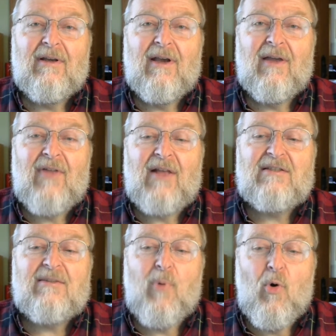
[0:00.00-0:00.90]
And that's
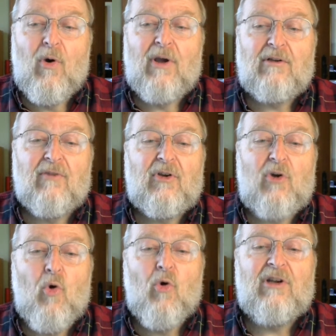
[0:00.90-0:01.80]
the point of the
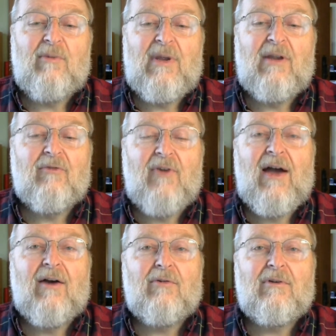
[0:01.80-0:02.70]
coin being
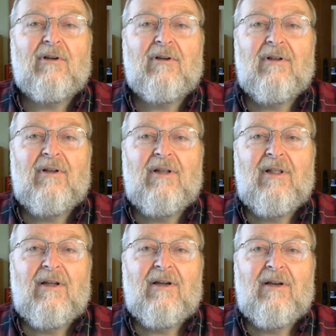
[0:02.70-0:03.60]
found.
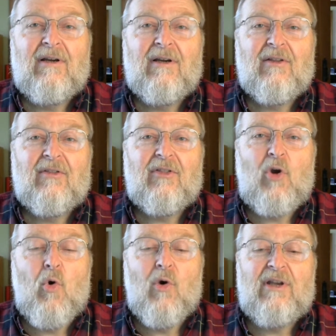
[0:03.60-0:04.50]
The
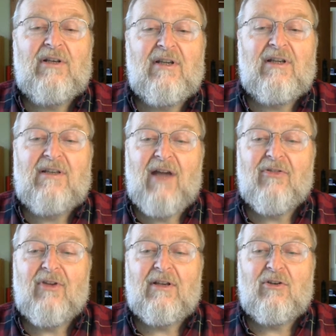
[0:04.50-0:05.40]
coin did
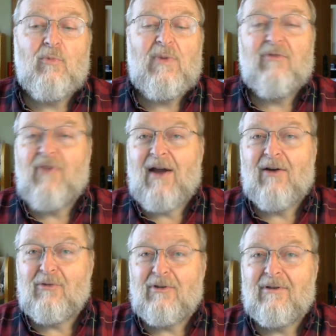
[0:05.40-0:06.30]
nothing to be
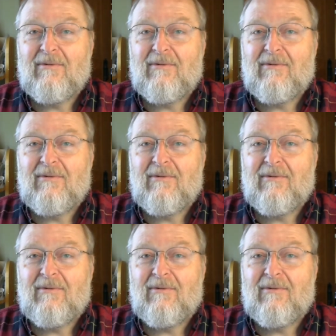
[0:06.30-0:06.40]
found.